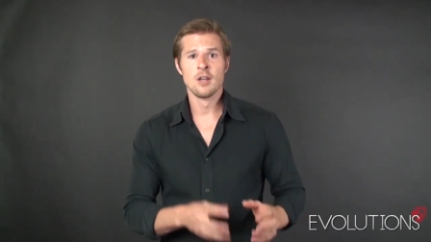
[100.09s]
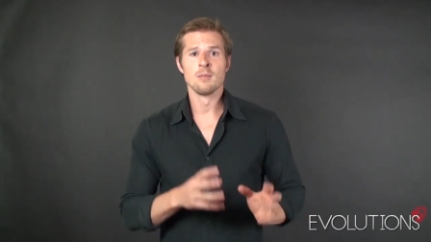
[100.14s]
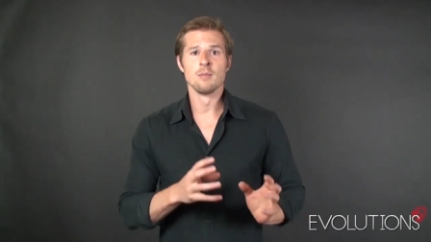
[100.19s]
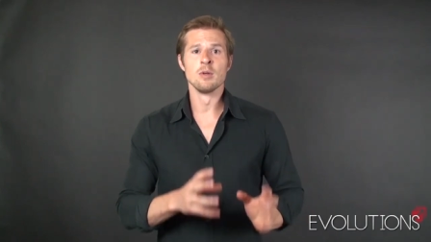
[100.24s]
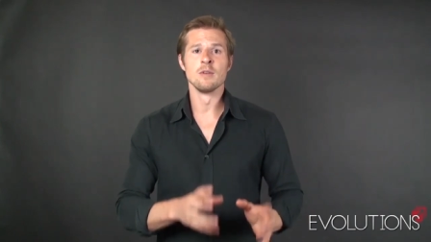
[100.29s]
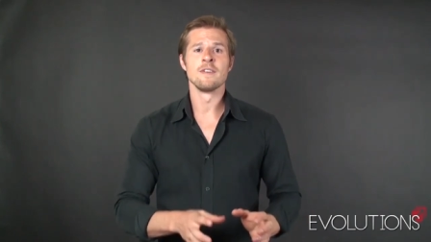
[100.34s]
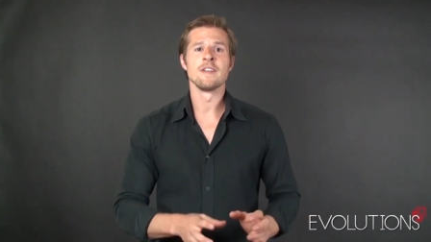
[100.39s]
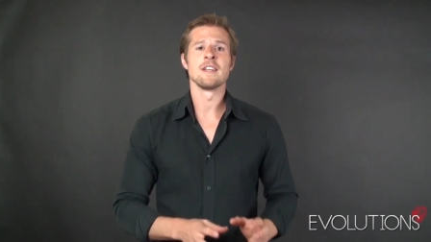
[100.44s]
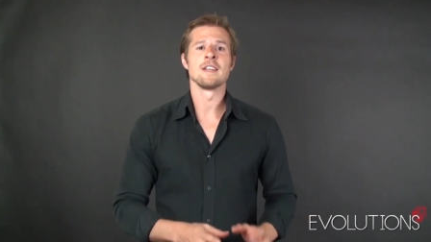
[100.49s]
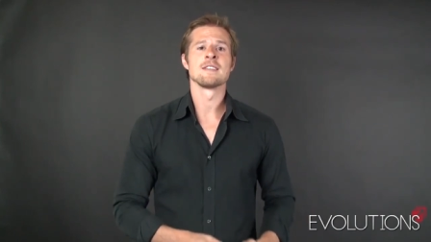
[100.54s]

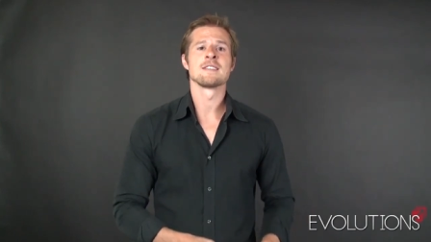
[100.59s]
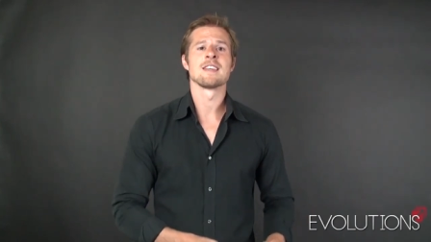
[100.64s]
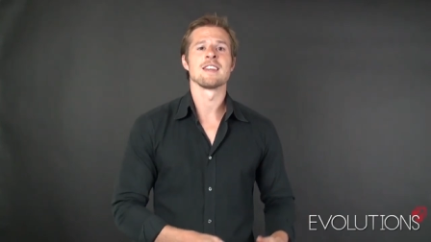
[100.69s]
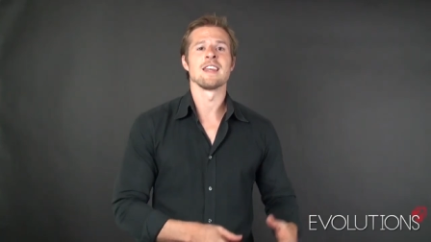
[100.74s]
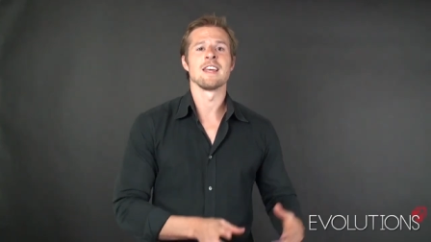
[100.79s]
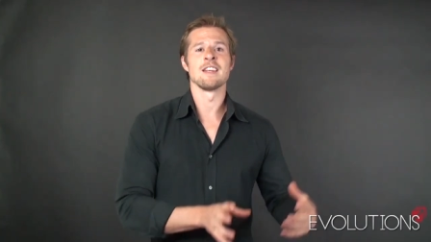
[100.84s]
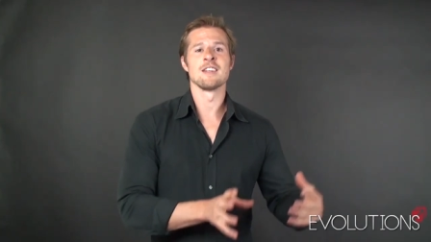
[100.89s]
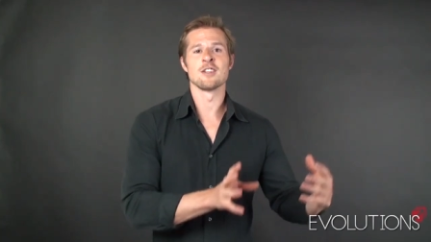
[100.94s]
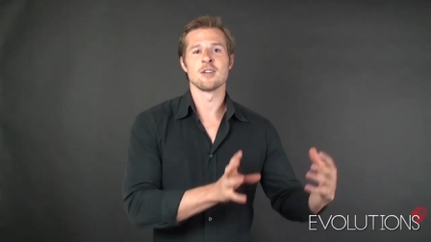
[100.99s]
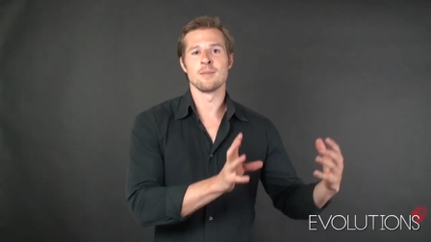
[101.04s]
moving into
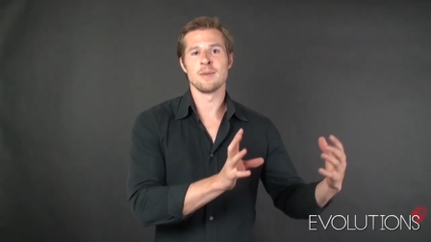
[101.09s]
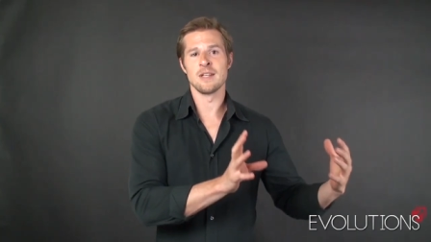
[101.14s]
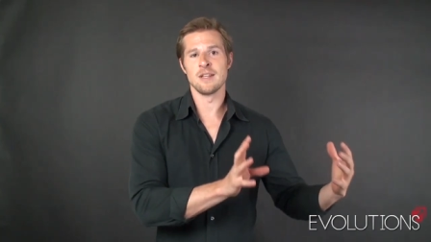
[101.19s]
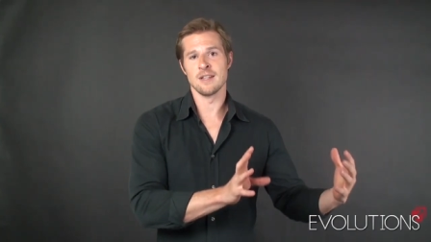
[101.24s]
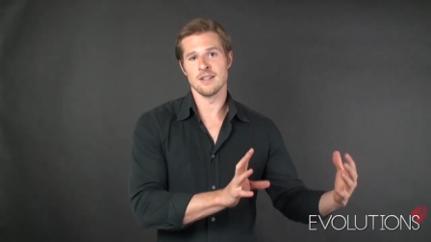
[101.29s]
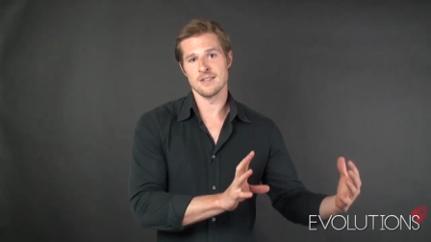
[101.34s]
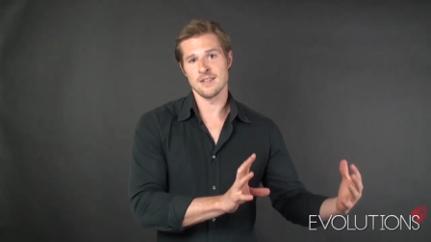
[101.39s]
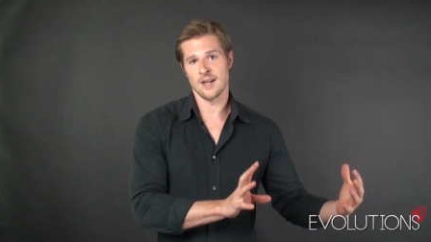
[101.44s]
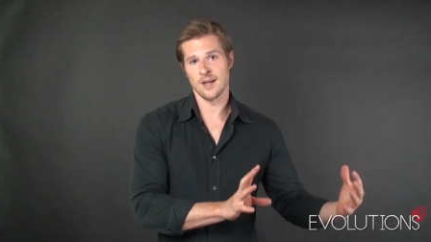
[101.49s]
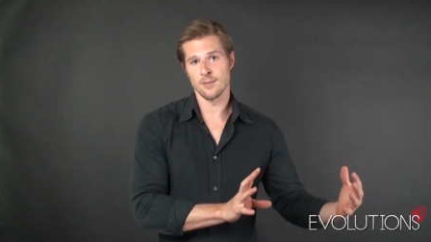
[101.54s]
the
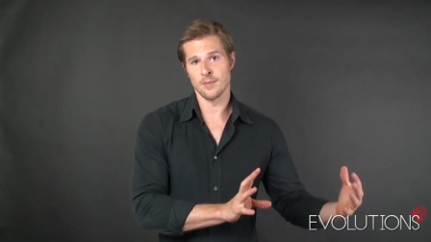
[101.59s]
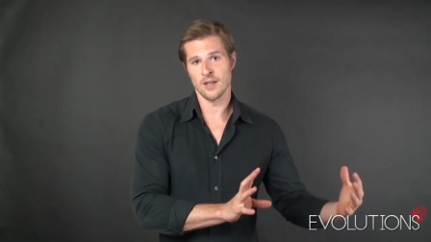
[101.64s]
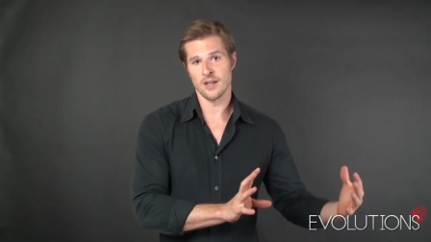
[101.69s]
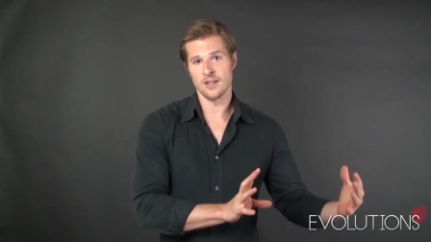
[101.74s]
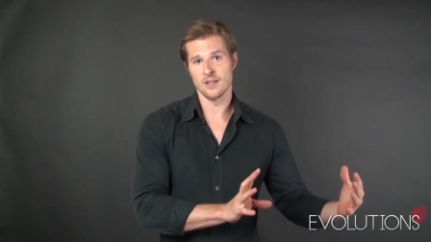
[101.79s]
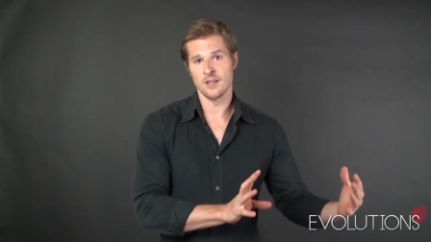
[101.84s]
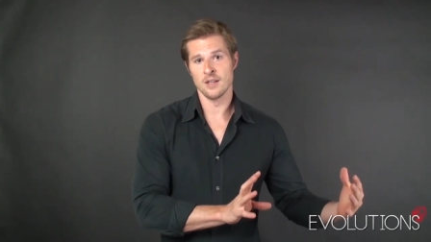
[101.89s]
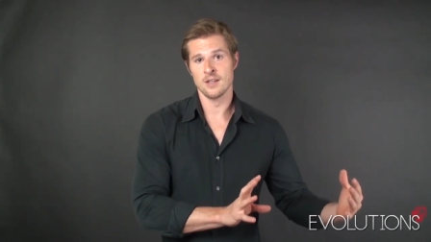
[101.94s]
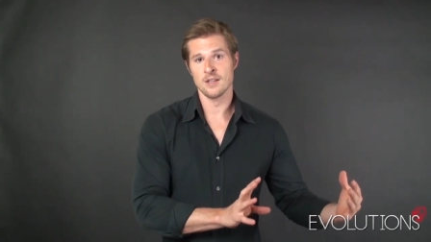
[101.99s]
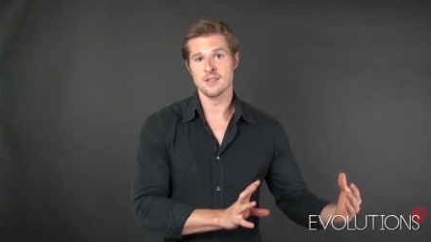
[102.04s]
intermediate
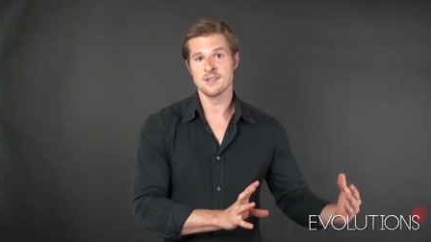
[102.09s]
timeline.